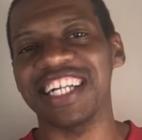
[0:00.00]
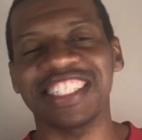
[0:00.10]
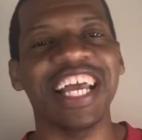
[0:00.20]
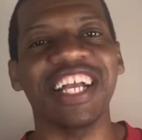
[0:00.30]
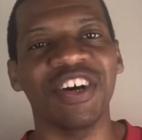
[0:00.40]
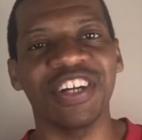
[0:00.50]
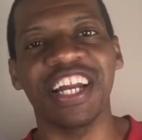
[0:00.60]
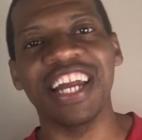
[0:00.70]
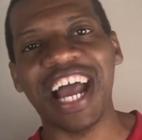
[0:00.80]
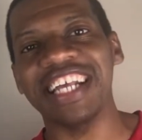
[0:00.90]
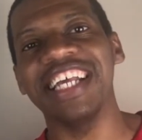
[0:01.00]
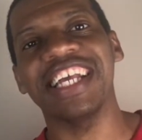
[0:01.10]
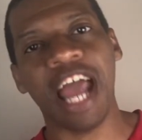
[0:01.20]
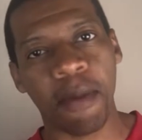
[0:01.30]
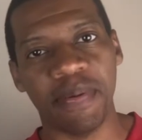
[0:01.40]
I take on the Nike
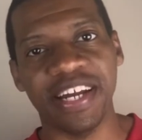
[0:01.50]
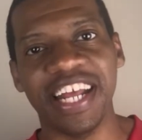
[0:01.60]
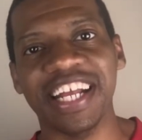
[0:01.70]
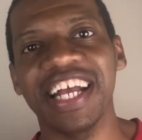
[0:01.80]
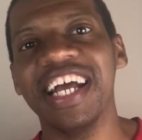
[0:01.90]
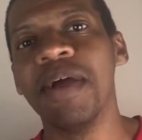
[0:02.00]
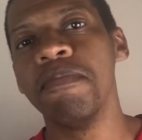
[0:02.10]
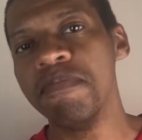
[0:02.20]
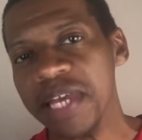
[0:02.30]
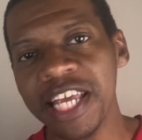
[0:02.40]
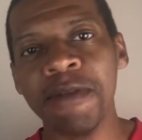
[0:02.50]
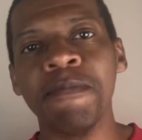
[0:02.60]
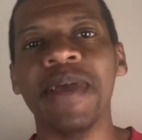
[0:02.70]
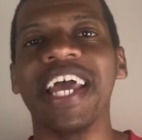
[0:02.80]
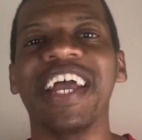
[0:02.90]
Kaepernick
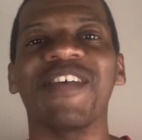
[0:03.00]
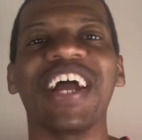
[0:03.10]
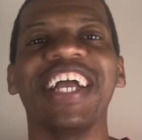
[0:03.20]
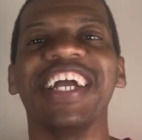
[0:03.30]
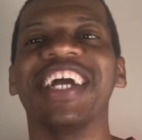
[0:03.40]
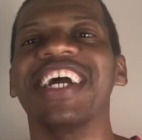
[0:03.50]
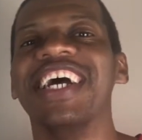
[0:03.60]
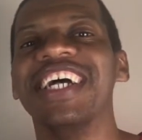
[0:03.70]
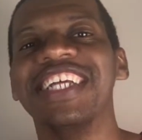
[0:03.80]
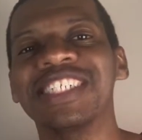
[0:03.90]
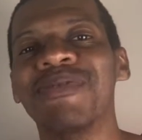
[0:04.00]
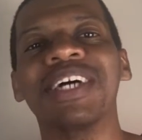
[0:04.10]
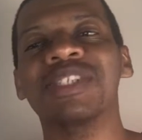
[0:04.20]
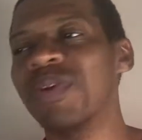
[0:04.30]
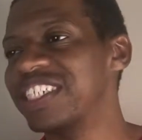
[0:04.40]
meme, man, right here. This
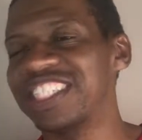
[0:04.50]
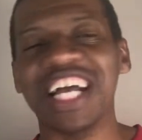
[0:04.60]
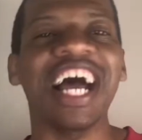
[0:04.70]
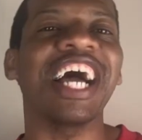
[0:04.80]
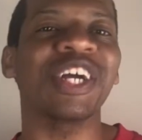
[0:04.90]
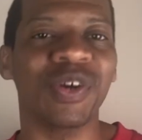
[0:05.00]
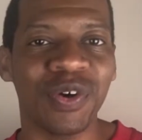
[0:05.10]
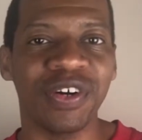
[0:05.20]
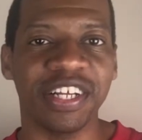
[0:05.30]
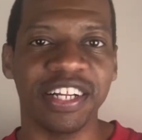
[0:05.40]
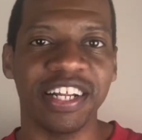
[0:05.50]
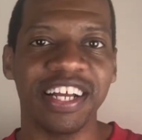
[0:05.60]
one's with John Gruden.